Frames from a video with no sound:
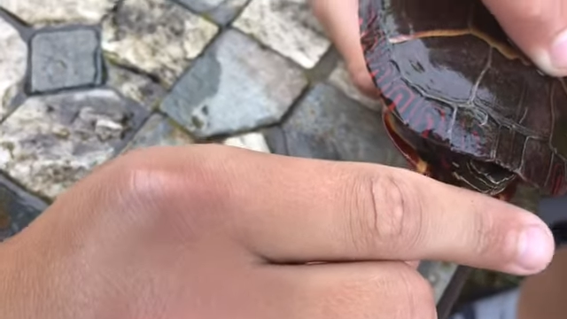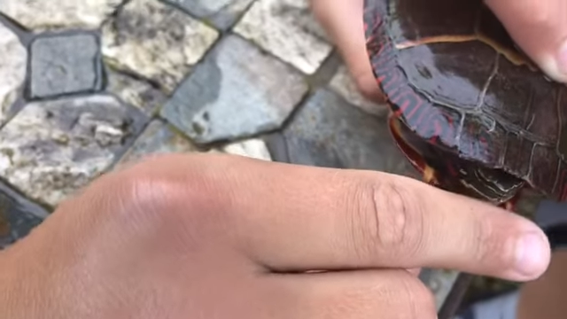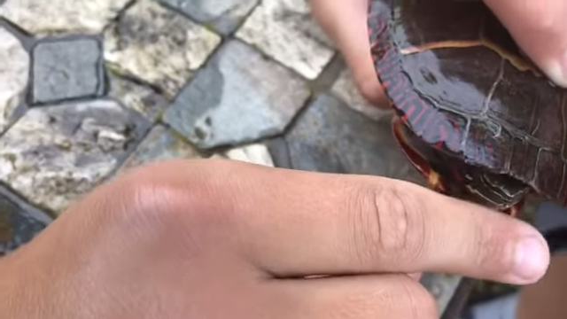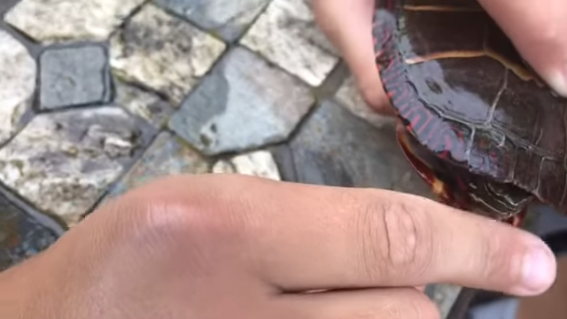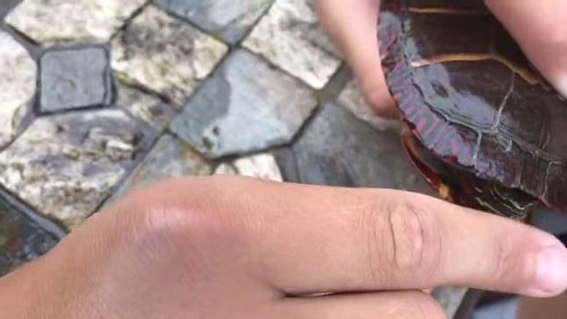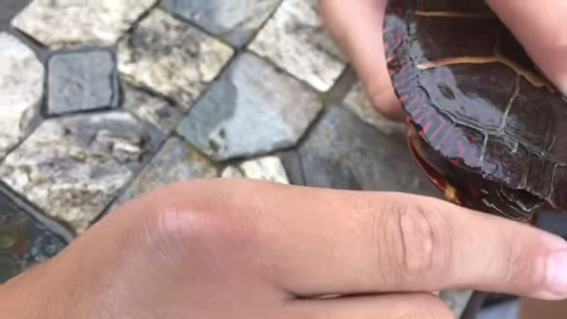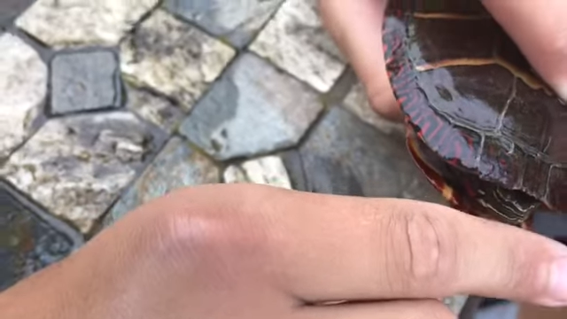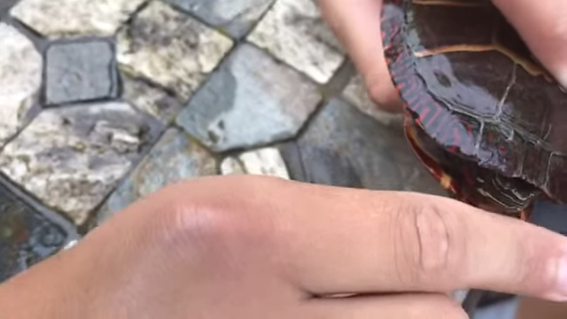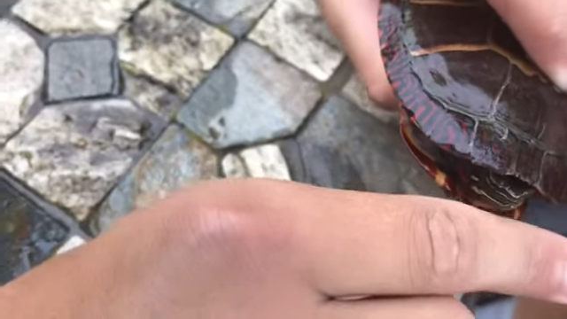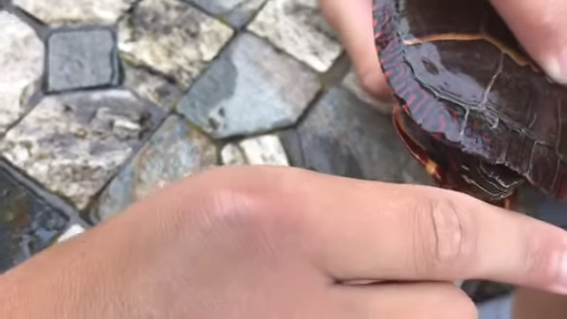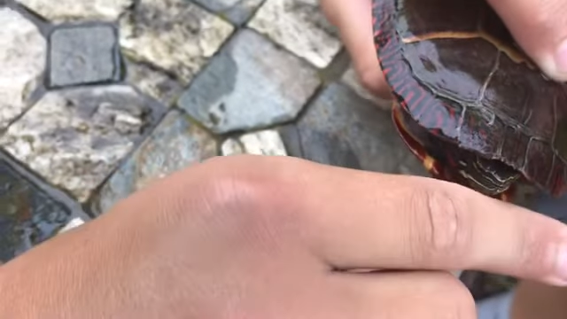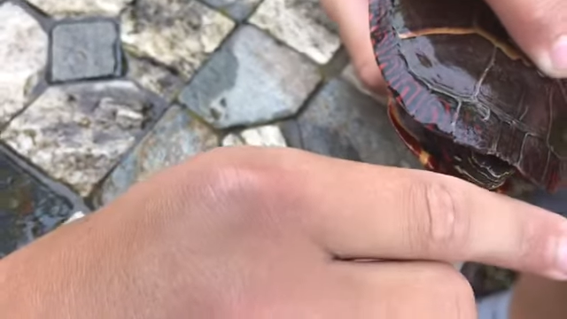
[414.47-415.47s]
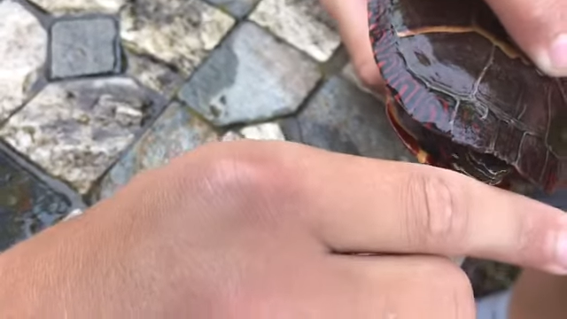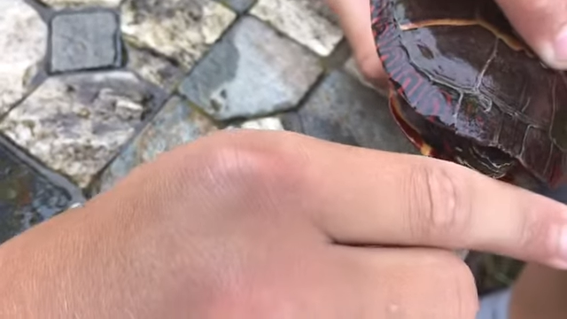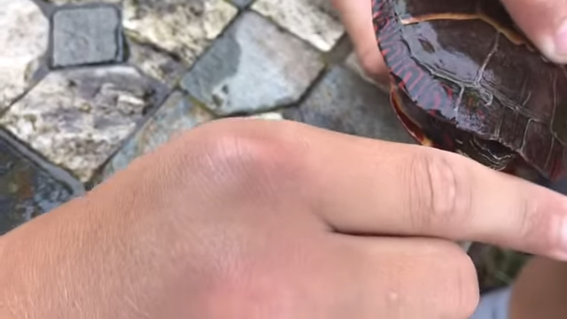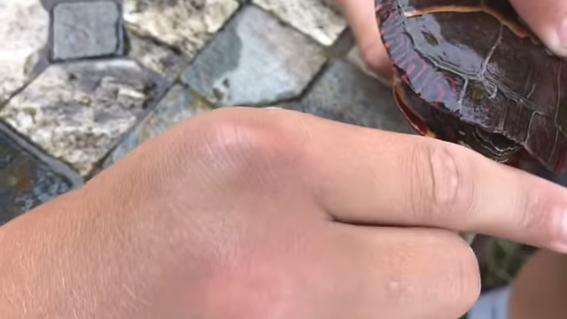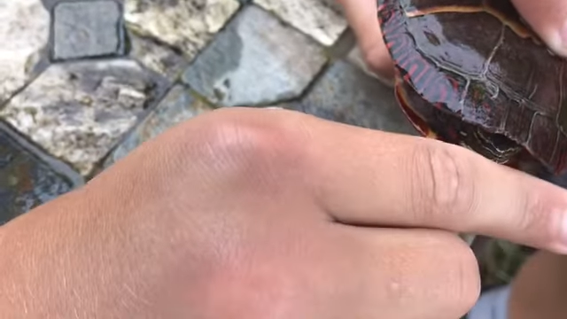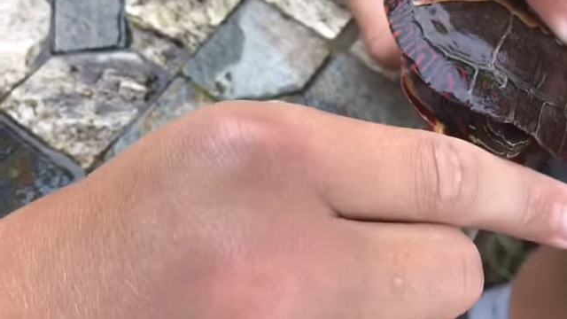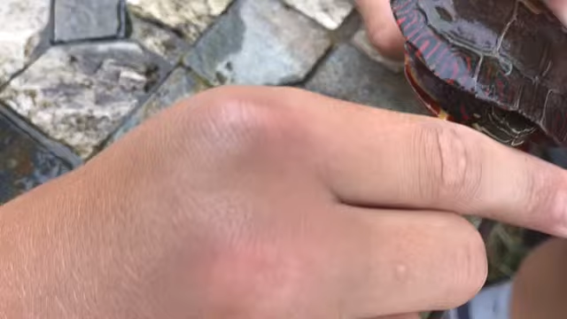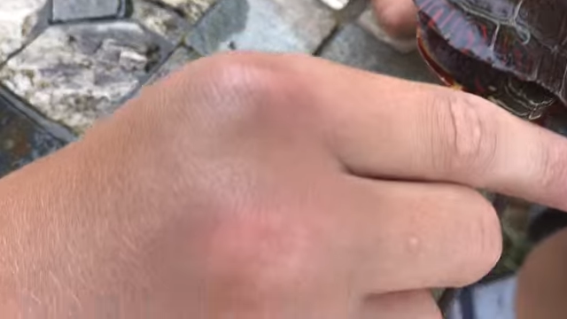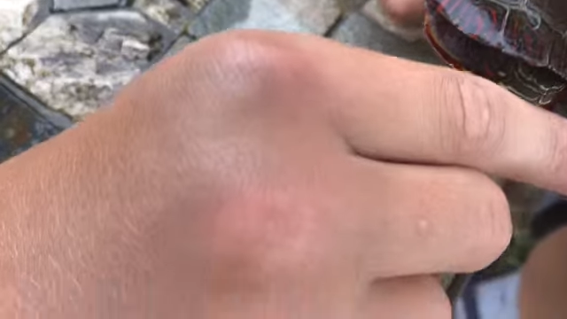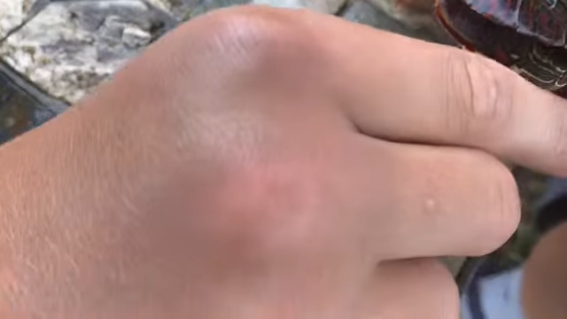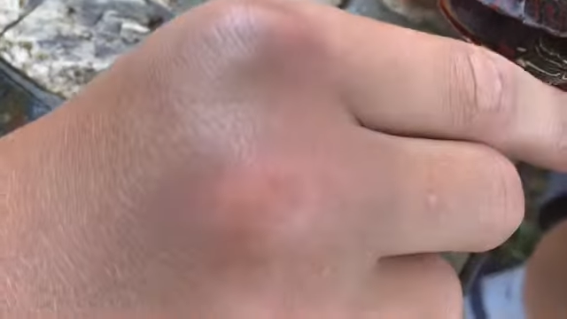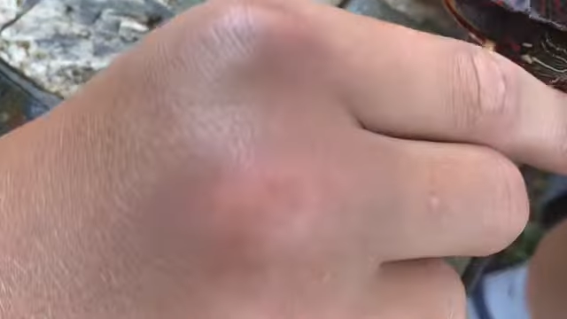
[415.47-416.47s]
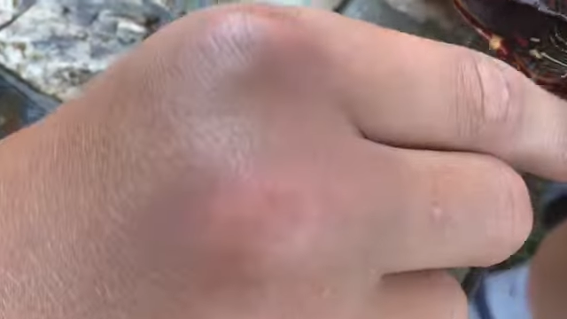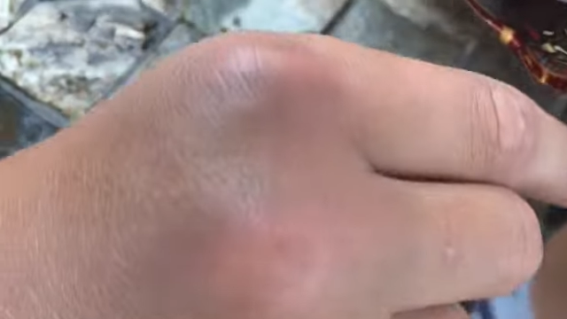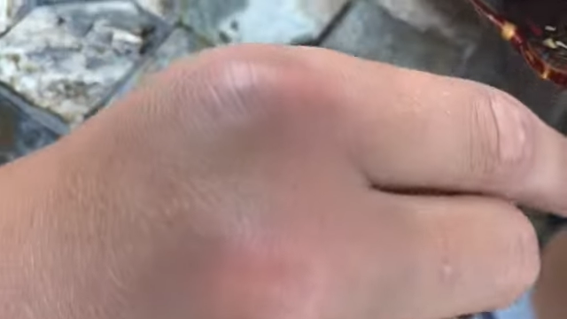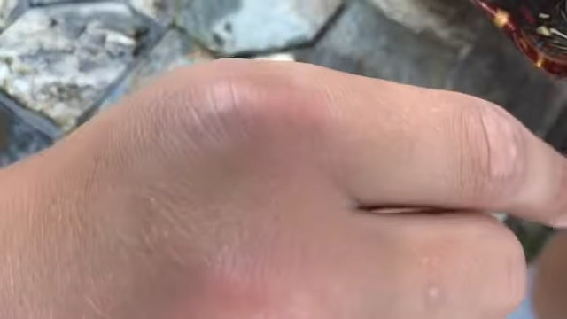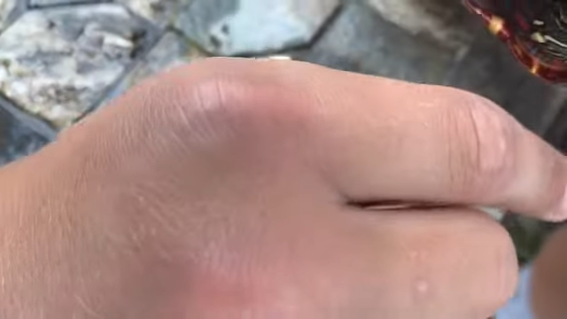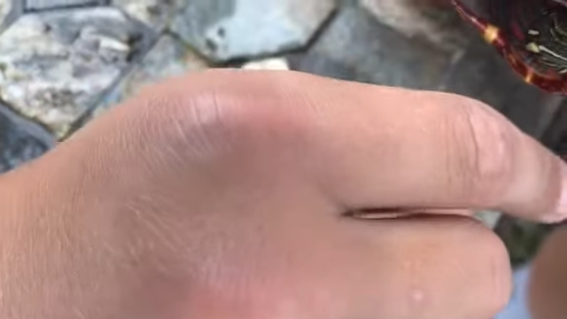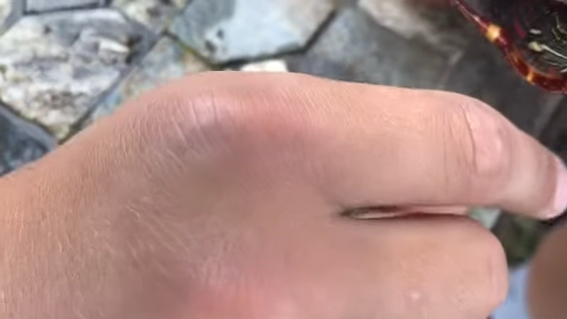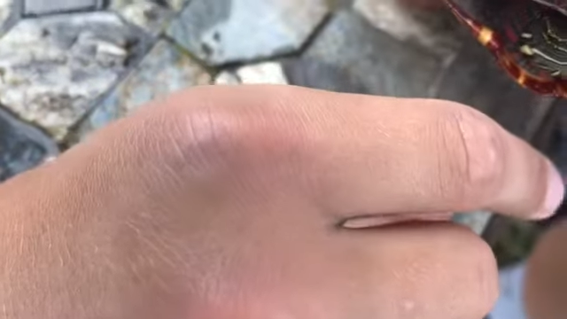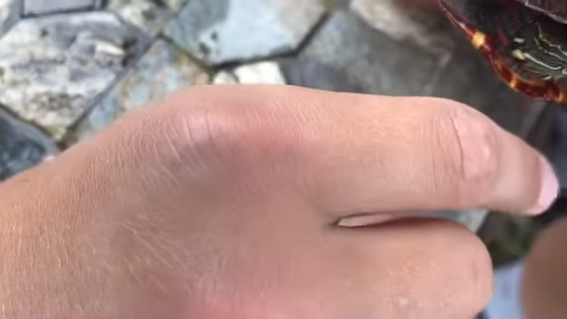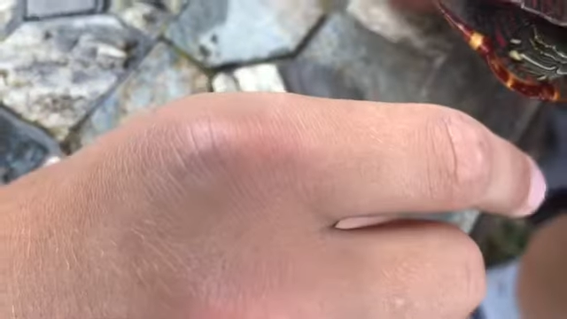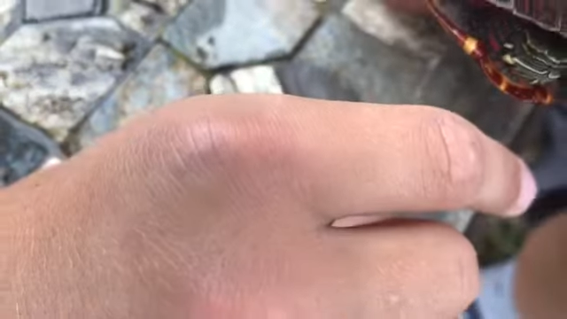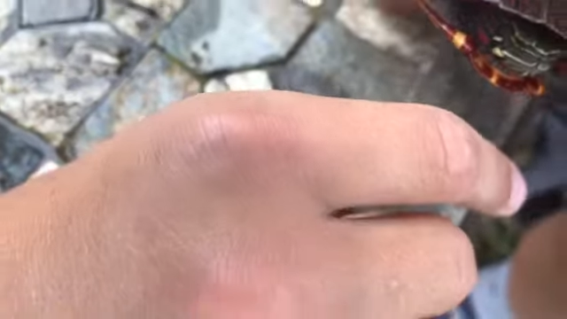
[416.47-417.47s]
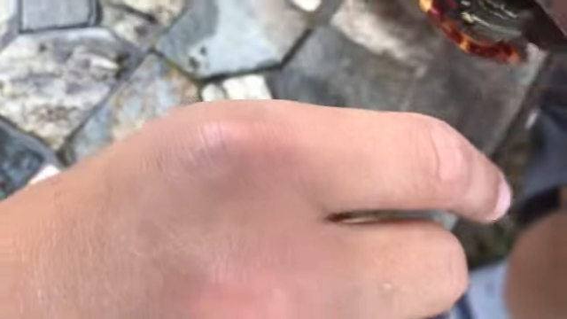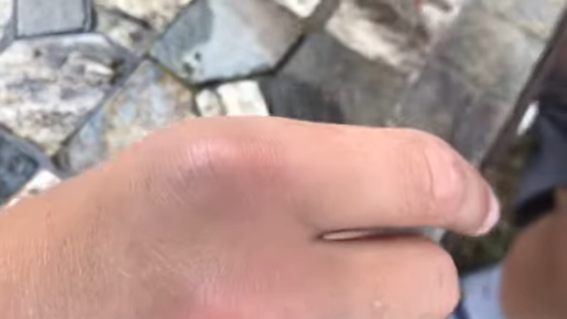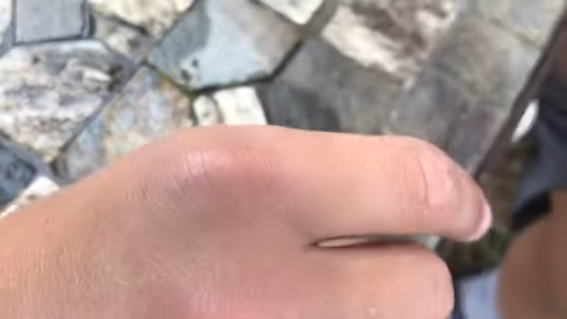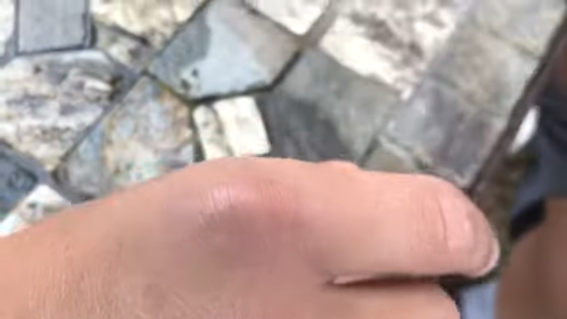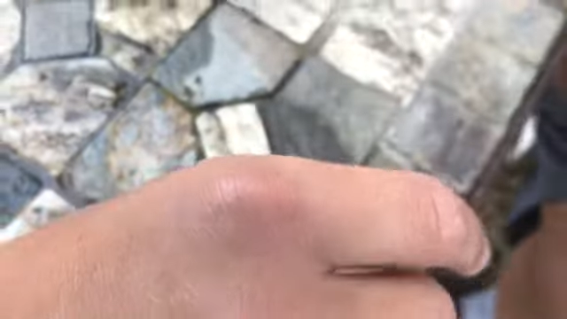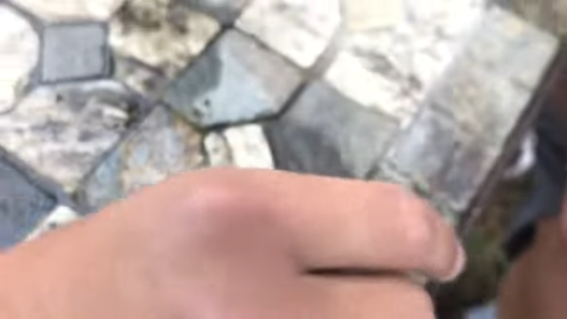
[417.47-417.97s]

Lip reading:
Nobody's mouth can be seen.